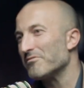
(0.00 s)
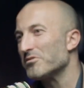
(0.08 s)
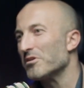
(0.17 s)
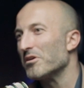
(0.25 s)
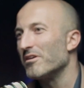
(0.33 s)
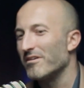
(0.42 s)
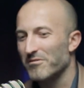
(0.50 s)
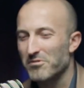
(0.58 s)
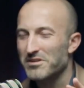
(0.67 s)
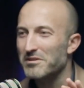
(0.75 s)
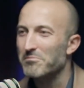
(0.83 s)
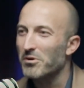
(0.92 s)
after
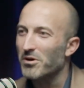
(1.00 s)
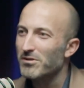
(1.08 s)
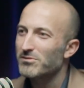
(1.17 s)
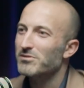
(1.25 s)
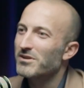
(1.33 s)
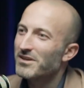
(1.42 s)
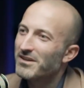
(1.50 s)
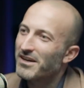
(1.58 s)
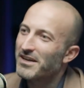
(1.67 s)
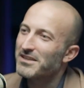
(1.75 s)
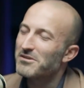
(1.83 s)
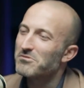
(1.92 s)
when he bought,
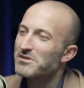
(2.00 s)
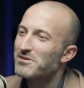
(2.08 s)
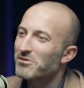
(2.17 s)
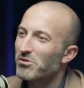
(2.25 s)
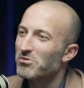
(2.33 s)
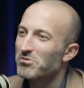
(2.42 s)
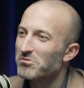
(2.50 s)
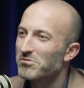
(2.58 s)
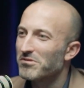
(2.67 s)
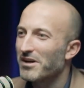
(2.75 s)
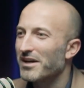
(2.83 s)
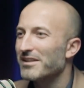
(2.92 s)
and he will call
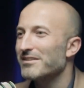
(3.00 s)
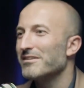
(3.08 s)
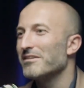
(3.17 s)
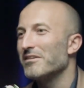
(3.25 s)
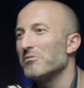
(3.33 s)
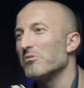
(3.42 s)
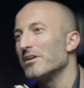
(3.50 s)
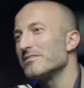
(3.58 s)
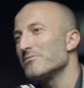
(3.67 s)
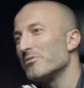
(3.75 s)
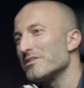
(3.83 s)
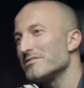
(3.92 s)
you, and
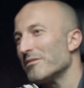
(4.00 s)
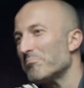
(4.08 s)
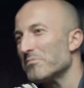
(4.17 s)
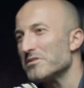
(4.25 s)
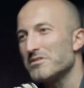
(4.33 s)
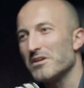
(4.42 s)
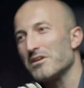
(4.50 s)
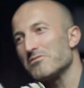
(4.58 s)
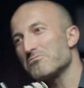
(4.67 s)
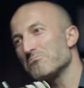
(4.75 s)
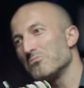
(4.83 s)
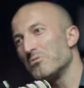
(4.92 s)
one WhatsApp
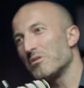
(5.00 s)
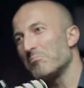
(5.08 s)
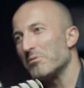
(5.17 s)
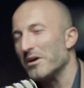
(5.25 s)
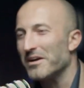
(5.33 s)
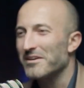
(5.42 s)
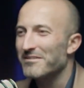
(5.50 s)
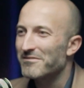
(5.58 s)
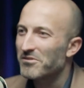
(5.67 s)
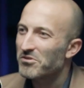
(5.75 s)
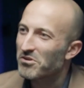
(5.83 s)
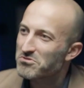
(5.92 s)
message, no reply.
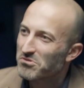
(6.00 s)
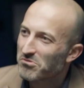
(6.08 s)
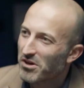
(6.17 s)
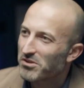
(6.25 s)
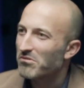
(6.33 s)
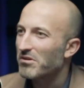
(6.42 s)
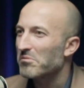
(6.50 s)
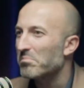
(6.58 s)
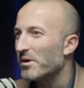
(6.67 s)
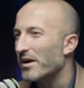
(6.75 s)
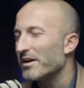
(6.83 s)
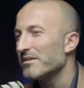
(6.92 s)
Another one, no
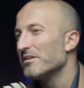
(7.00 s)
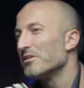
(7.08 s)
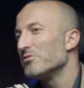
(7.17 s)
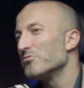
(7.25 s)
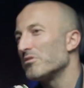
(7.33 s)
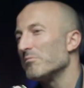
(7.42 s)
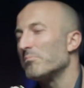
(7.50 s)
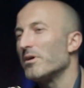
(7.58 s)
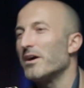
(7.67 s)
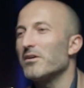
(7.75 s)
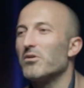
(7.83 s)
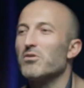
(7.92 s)
reply. No
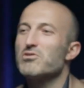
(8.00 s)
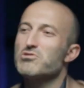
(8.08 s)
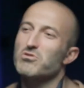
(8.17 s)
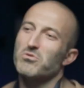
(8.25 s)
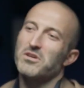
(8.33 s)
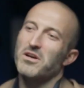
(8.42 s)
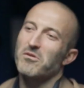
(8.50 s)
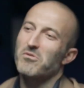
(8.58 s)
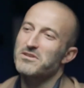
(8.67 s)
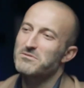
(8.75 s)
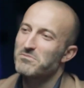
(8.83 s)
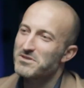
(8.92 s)
reply. Oh, sorry, I
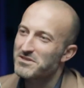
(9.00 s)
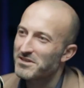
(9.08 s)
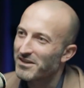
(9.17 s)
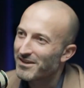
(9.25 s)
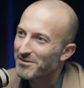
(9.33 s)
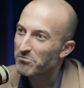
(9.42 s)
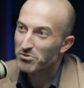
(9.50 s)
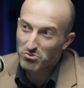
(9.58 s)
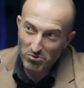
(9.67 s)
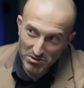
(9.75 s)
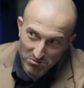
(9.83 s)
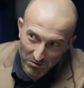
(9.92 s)
was busy. But
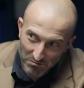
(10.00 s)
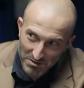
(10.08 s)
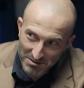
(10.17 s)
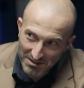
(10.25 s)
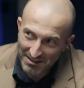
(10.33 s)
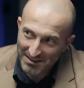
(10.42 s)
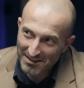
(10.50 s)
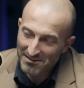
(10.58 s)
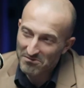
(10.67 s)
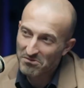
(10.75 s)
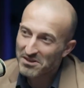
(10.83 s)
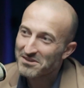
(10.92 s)
he was not busy
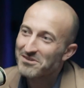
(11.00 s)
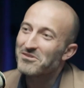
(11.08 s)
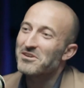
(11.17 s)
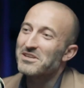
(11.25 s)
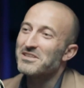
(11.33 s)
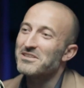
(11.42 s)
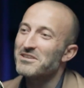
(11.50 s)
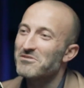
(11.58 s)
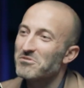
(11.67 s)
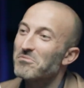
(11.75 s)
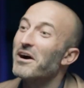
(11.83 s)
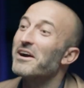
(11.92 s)
when he
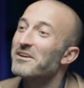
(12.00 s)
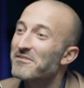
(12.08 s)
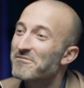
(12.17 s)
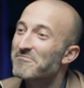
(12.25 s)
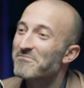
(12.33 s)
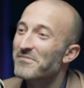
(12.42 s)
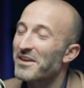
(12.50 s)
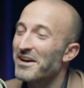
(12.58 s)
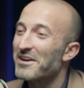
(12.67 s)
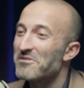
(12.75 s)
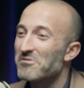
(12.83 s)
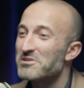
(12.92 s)
needed to buy.
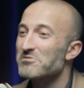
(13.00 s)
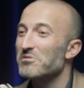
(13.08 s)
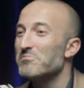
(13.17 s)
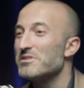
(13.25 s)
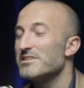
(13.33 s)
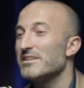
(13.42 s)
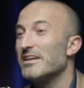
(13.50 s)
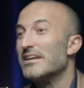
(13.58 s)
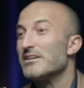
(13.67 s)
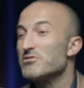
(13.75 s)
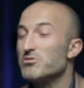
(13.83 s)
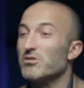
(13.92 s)
He was not busy.
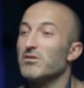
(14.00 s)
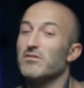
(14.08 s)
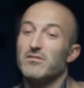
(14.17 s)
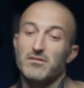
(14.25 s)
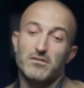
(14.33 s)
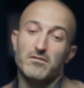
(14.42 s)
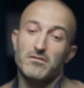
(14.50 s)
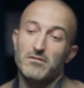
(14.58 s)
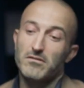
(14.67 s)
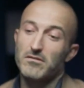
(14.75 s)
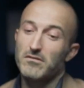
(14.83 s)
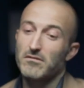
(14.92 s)

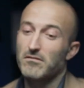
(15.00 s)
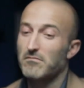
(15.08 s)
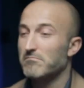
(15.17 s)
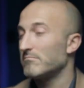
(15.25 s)
So